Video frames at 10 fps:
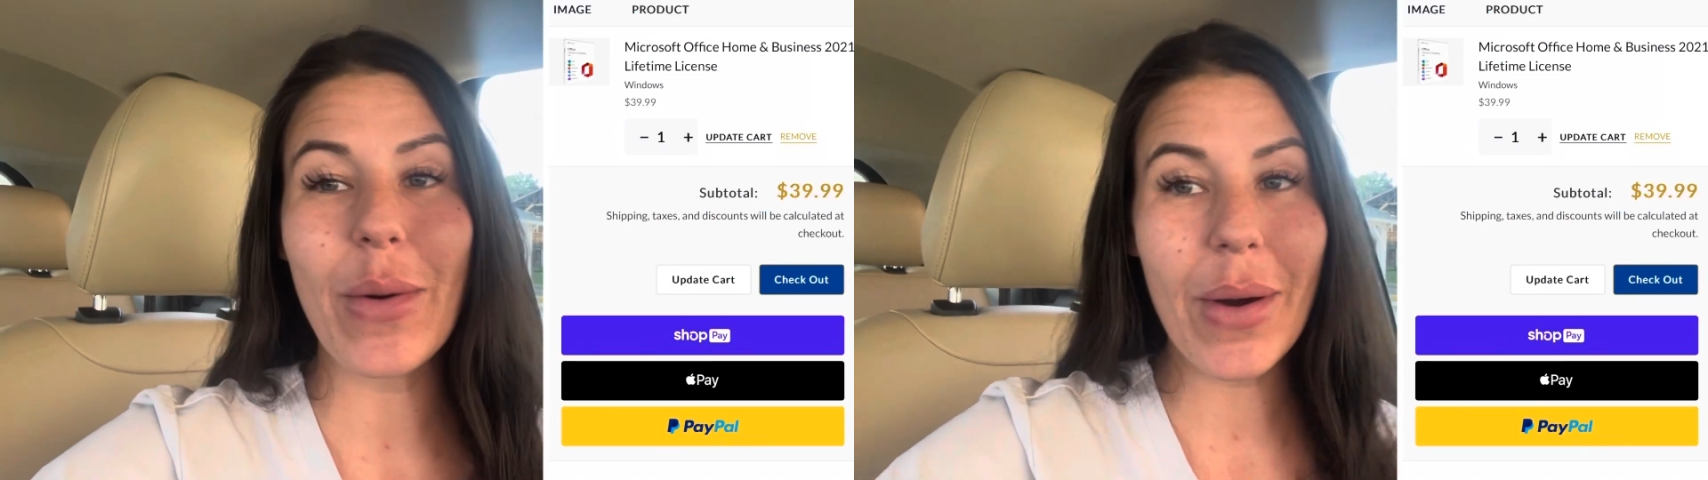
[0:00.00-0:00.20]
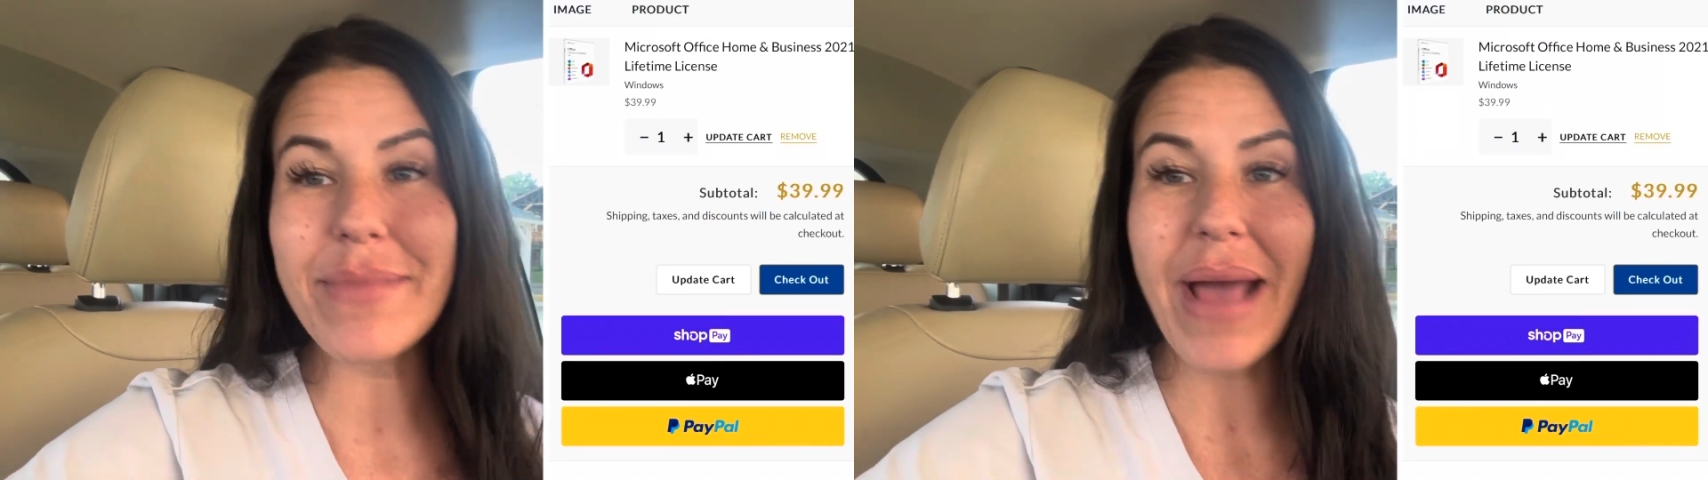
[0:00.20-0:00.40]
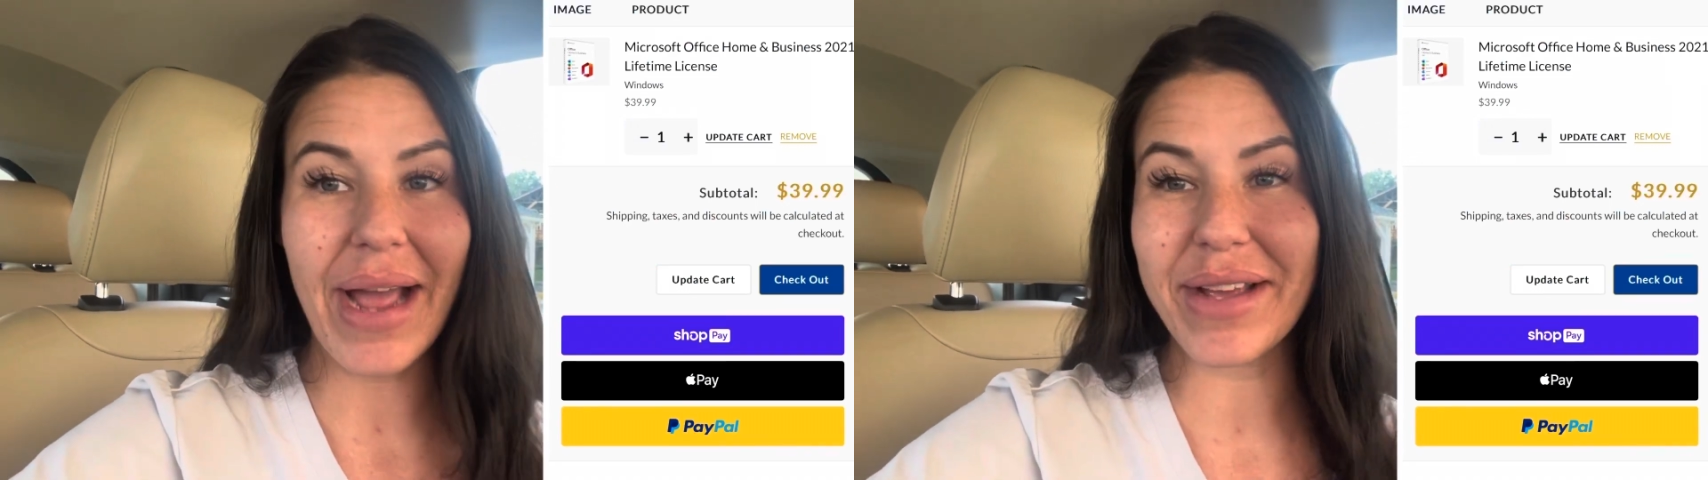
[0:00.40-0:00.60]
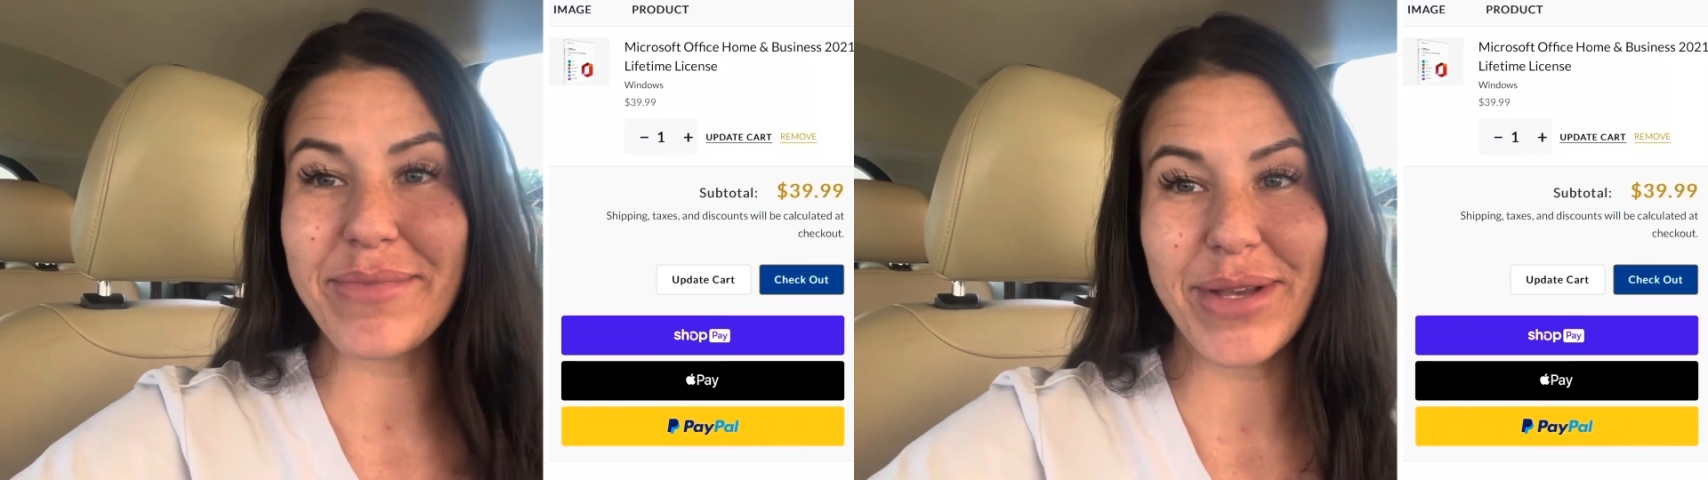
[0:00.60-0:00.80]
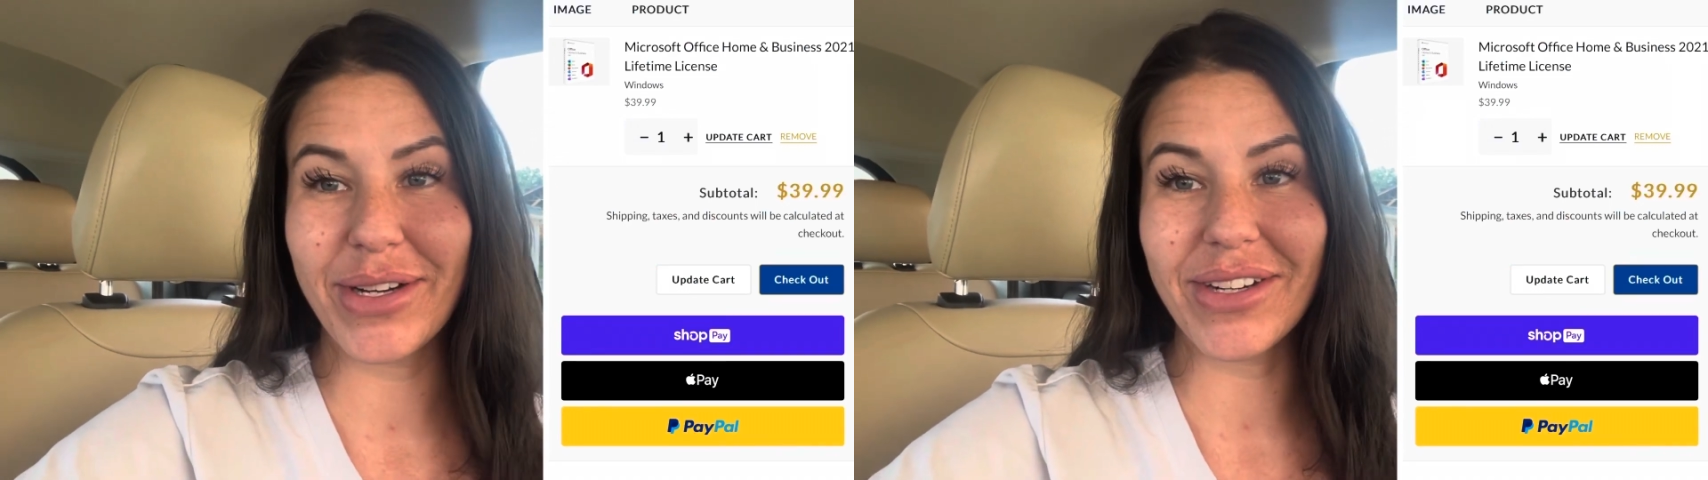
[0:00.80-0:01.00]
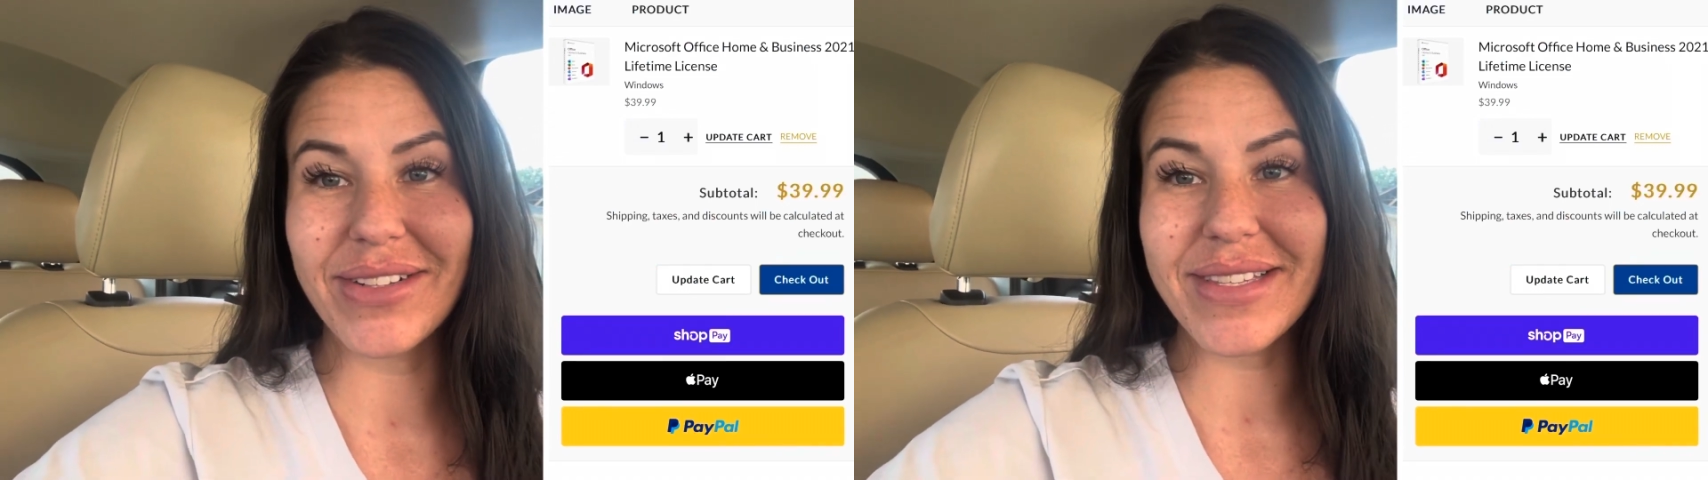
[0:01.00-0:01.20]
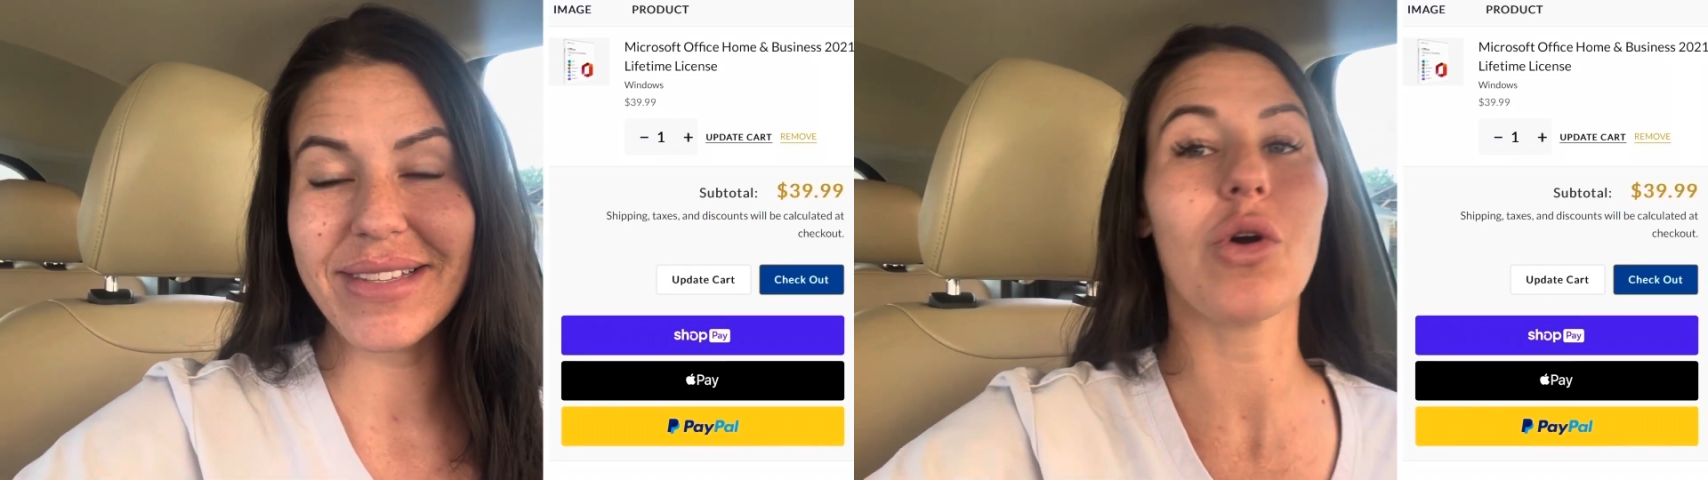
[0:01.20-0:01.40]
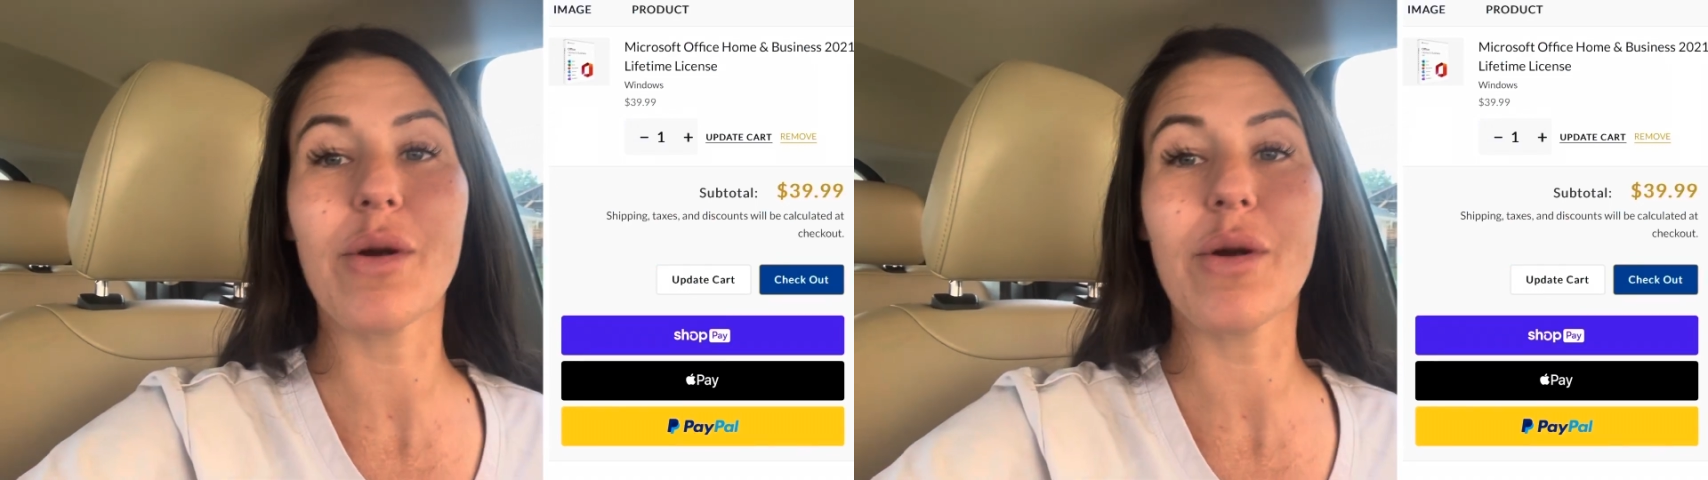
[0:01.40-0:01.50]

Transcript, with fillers: or Mac computers.